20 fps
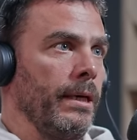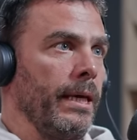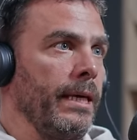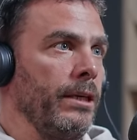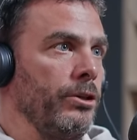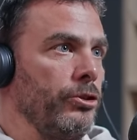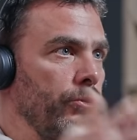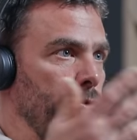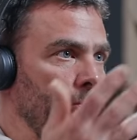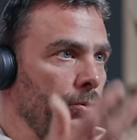
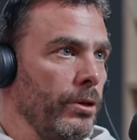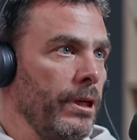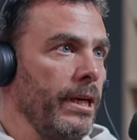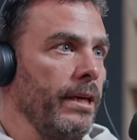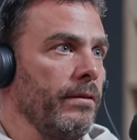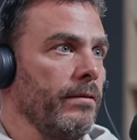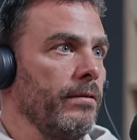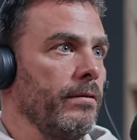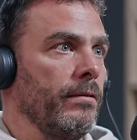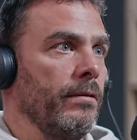into
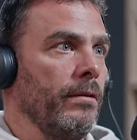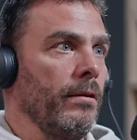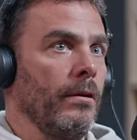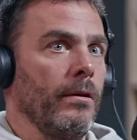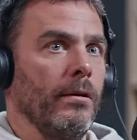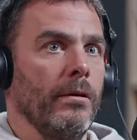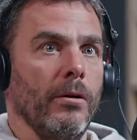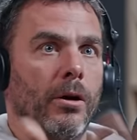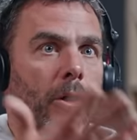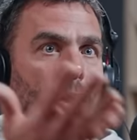his
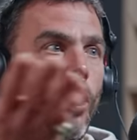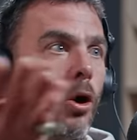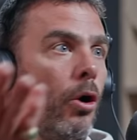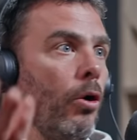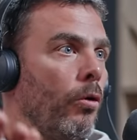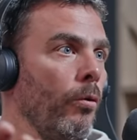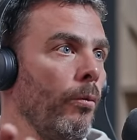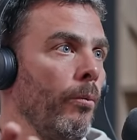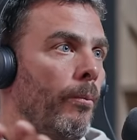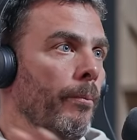
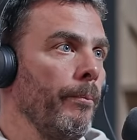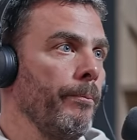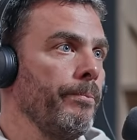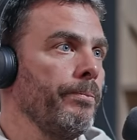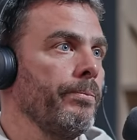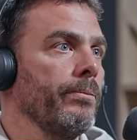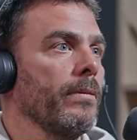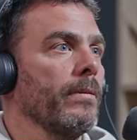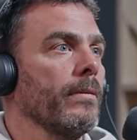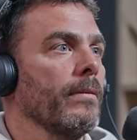home
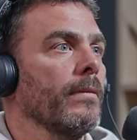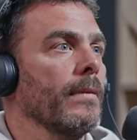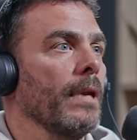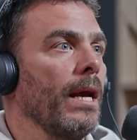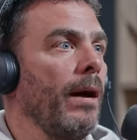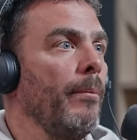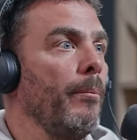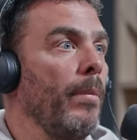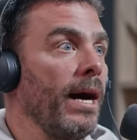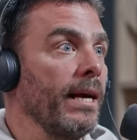
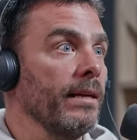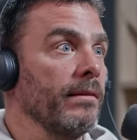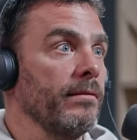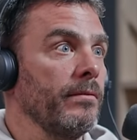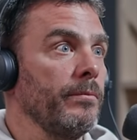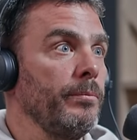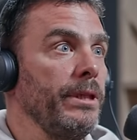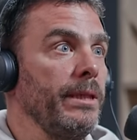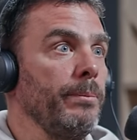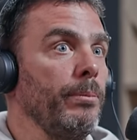
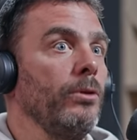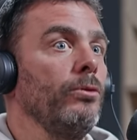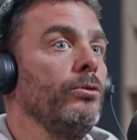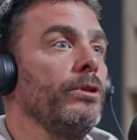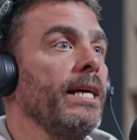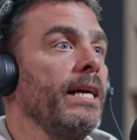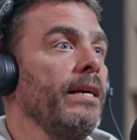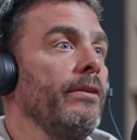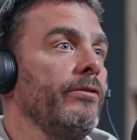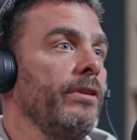amongst people who
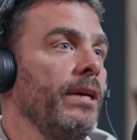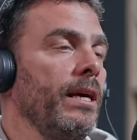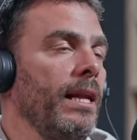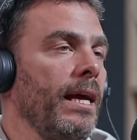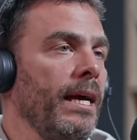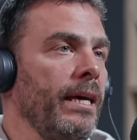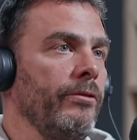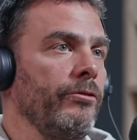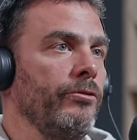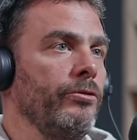gave their
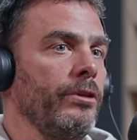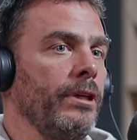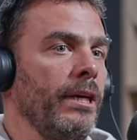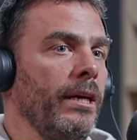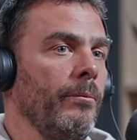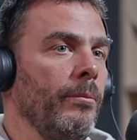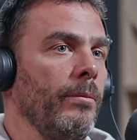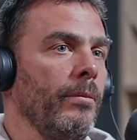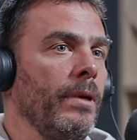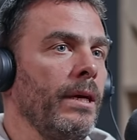life to
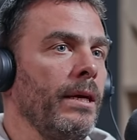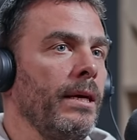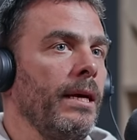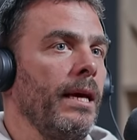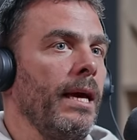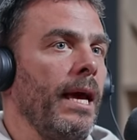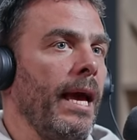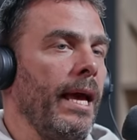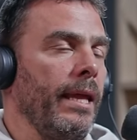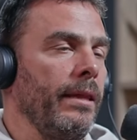him,
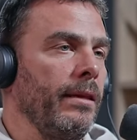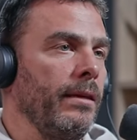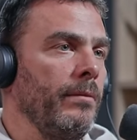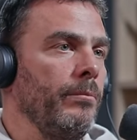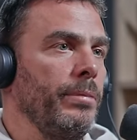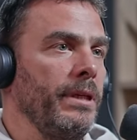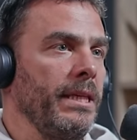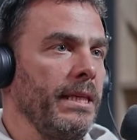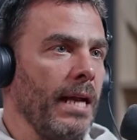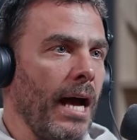and
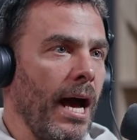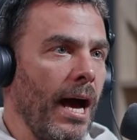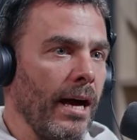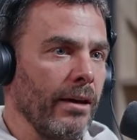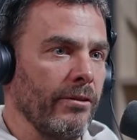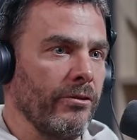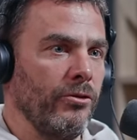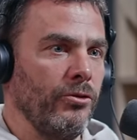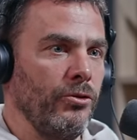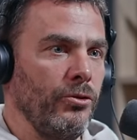then being
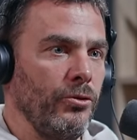asked